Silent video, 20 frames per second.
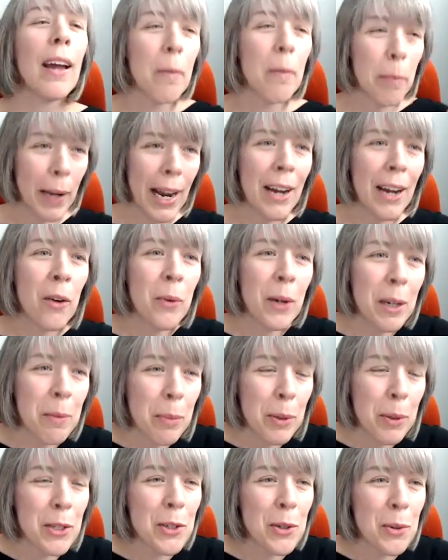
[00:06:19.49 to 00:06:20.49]
But I don't want to
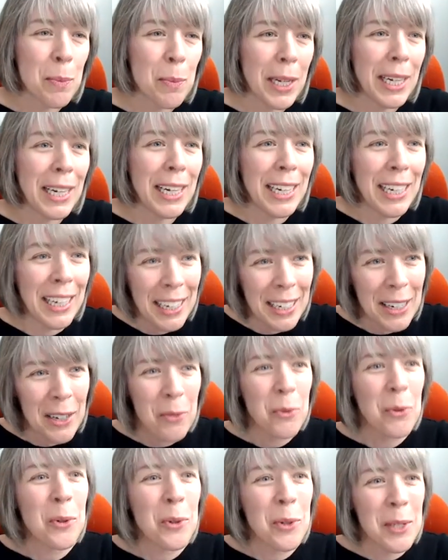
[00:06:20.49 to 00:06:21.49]
put too many
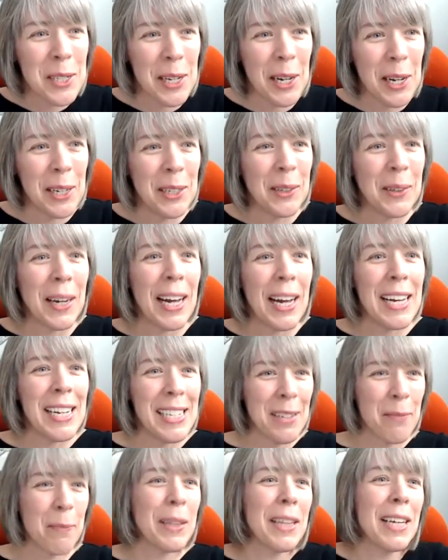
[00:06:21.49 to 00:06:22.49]
rules on you
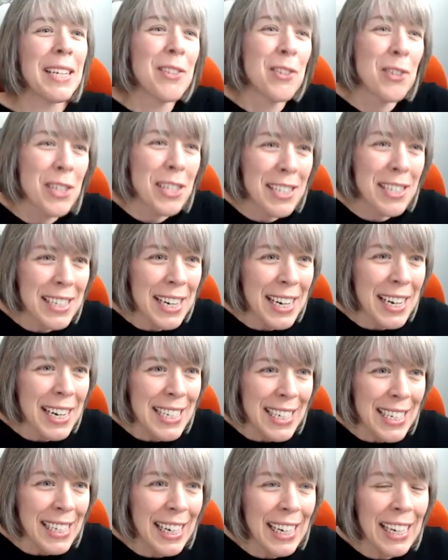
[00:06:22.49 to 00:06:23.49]
guys, but that's just an
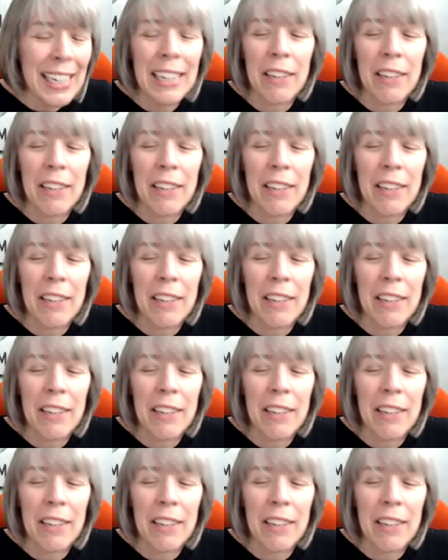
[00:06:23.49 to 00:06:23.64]
idea.